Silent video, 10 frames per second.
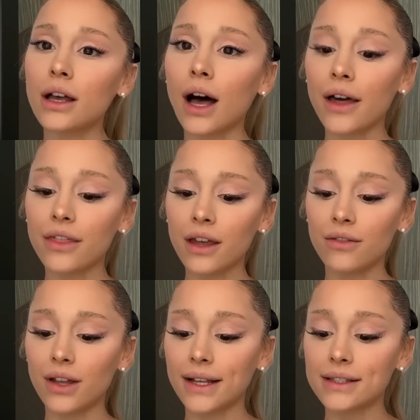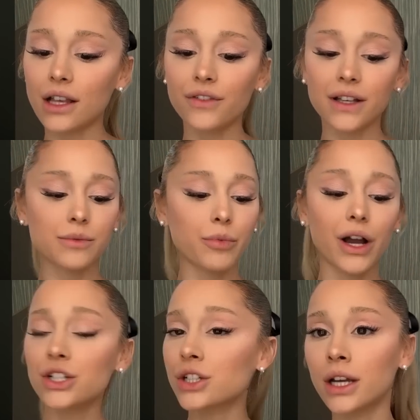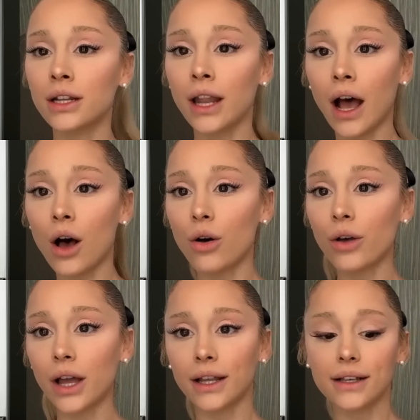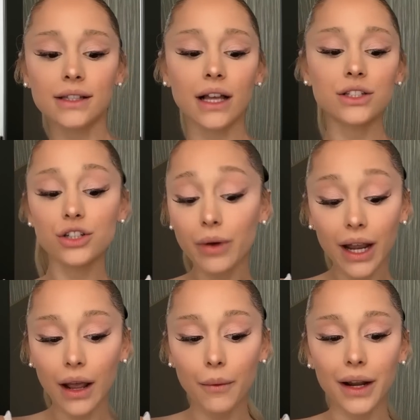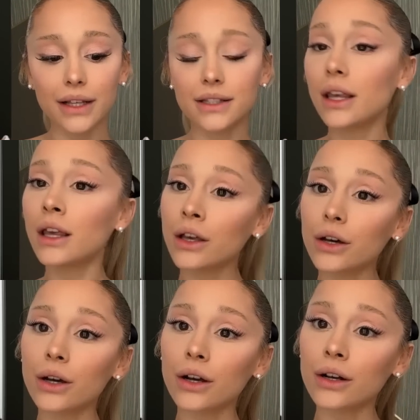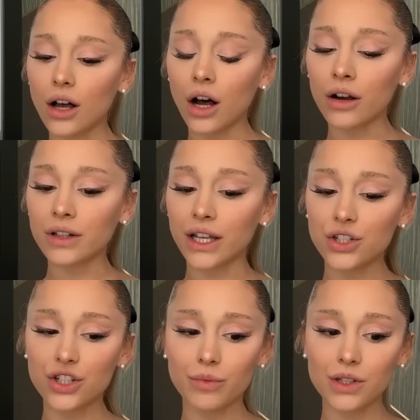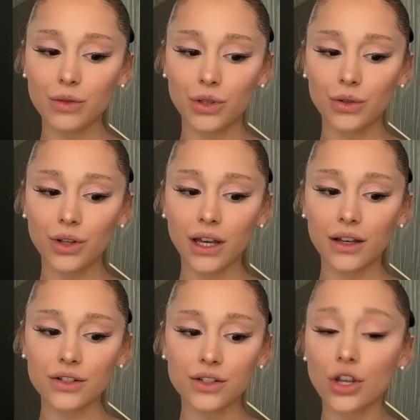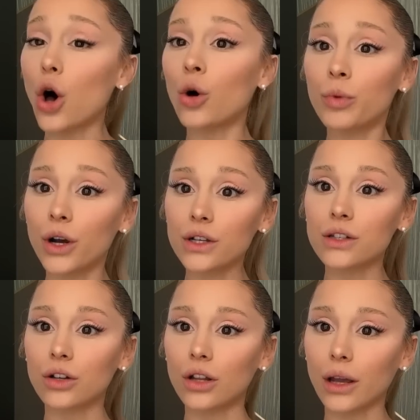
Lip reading: I think of it as self-expression now and accentuating what is here. Our relationships to beauty are so personal.